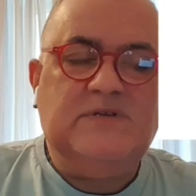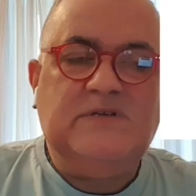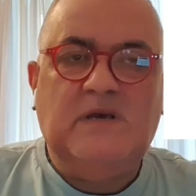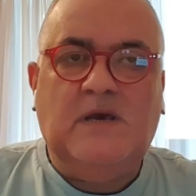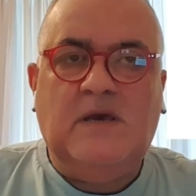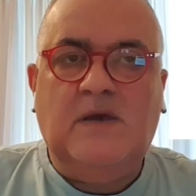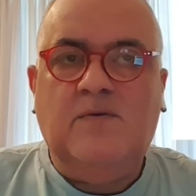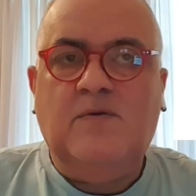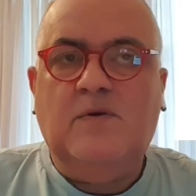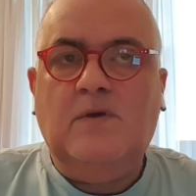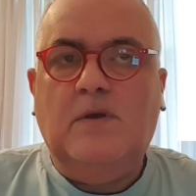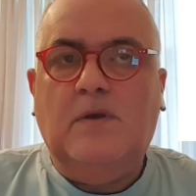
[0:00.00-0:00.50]
to
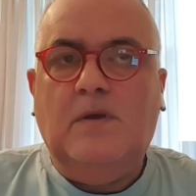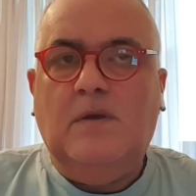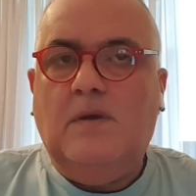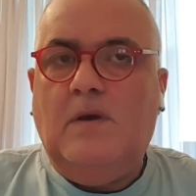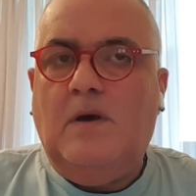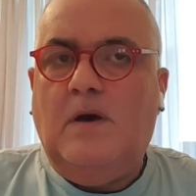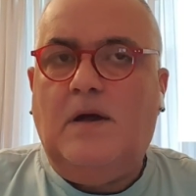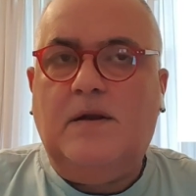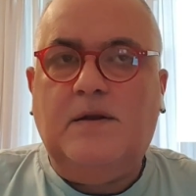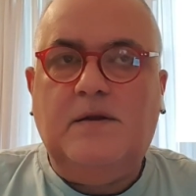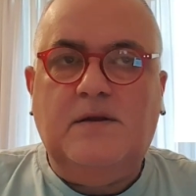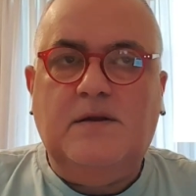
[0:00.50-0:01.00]
save
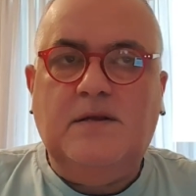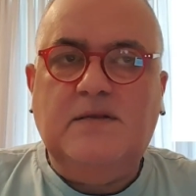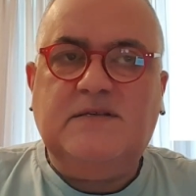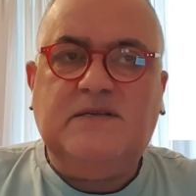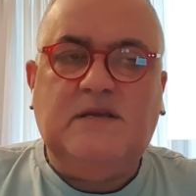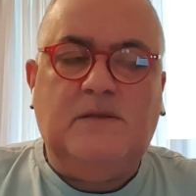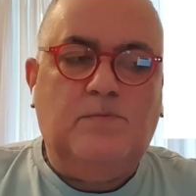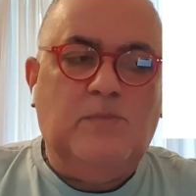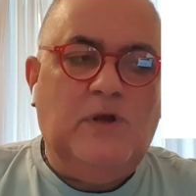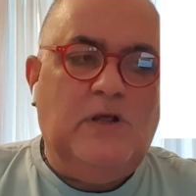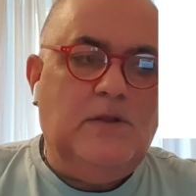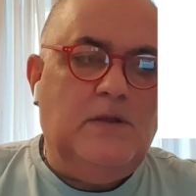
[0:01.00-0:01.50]

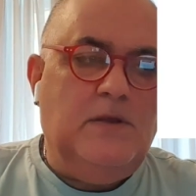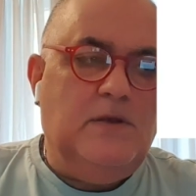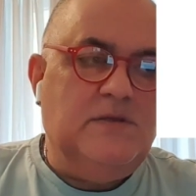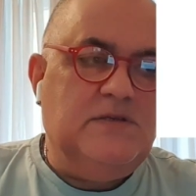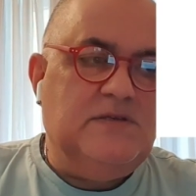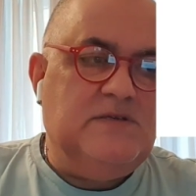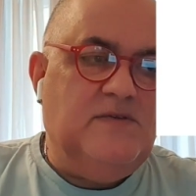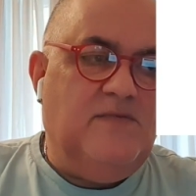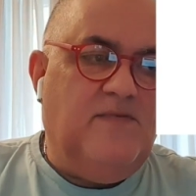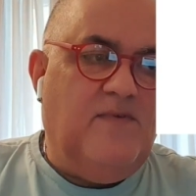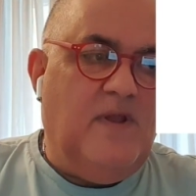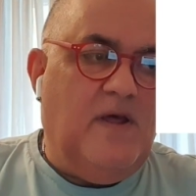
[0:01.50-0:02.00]
hundreds and
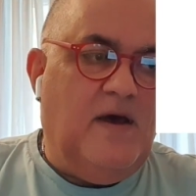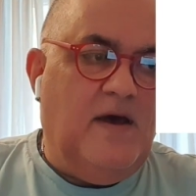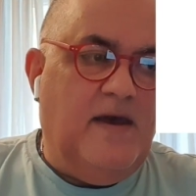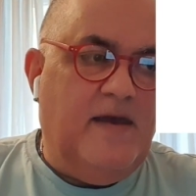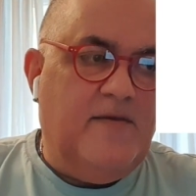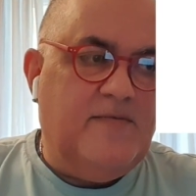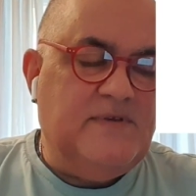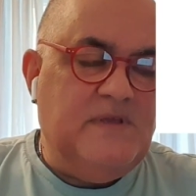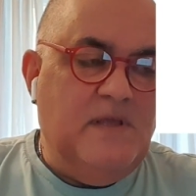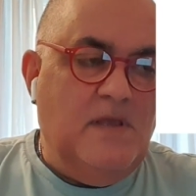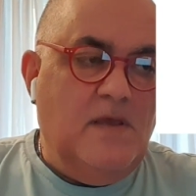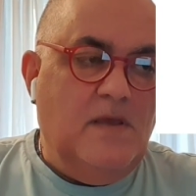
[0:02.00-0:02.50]
millions of
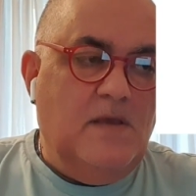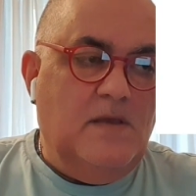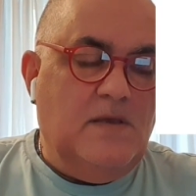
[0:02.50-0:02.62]
lives.